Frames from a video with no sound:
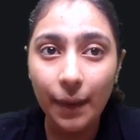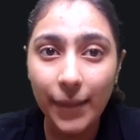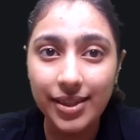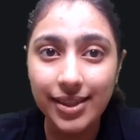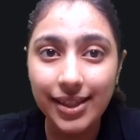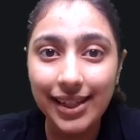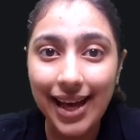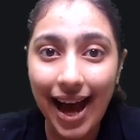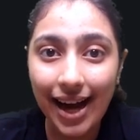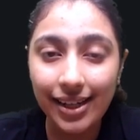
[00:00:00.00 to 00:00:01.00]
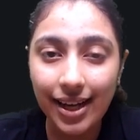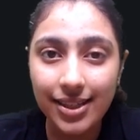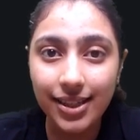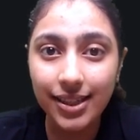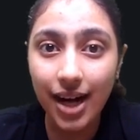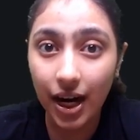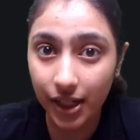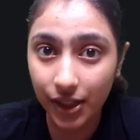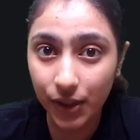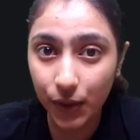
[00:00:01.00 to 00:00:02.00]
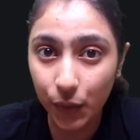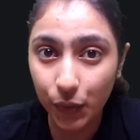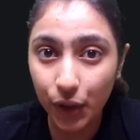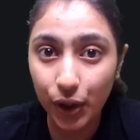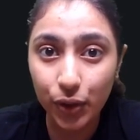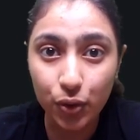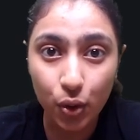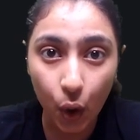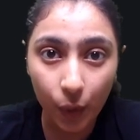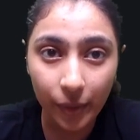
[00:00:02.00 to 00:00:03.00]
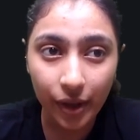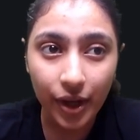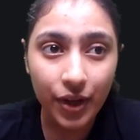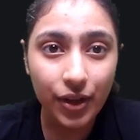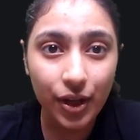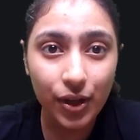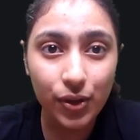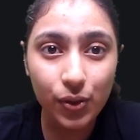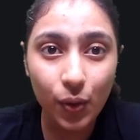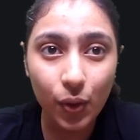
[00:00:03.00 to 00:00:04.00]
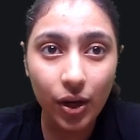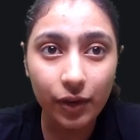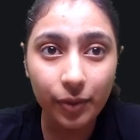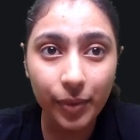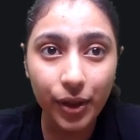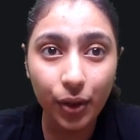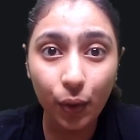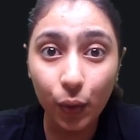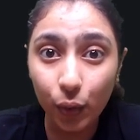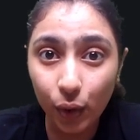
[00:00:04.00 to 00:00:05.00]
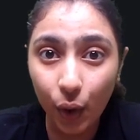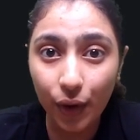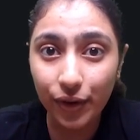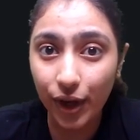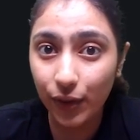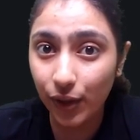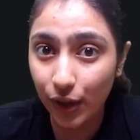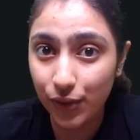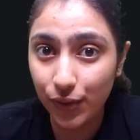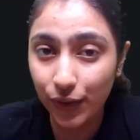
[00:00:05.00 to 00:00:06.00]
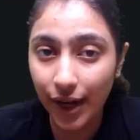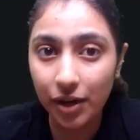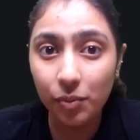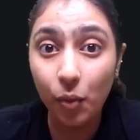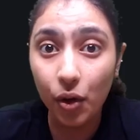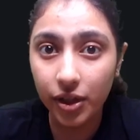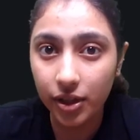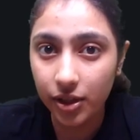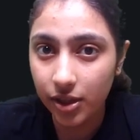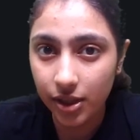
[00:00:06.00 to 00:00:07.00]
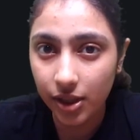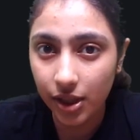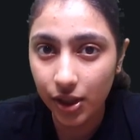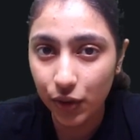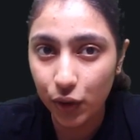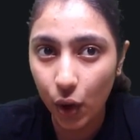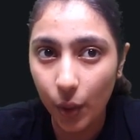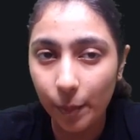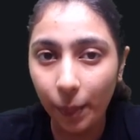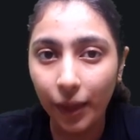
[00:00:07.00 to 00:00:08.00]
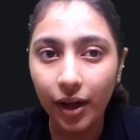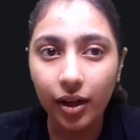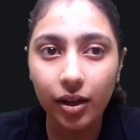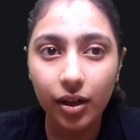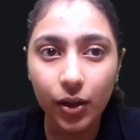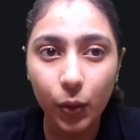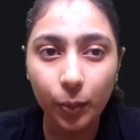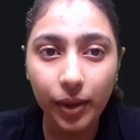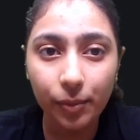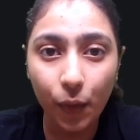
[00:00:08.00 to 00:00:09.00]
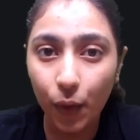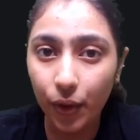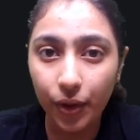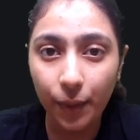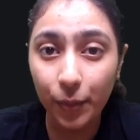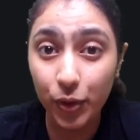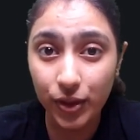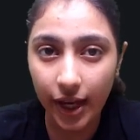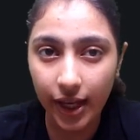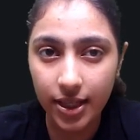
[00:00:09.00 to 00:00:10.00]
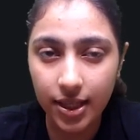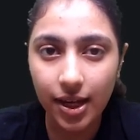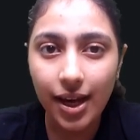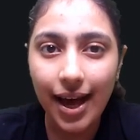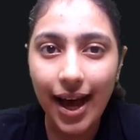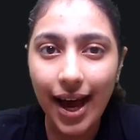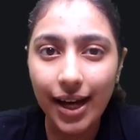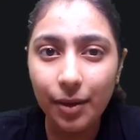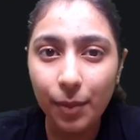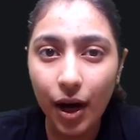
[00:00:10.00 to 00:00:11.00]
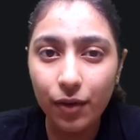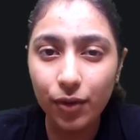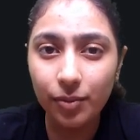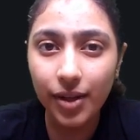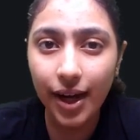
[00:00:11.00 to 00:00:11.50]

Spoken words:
basically act as a guardian to their job. There is no government rule or regulation that monitors their job to be more precise. And apart from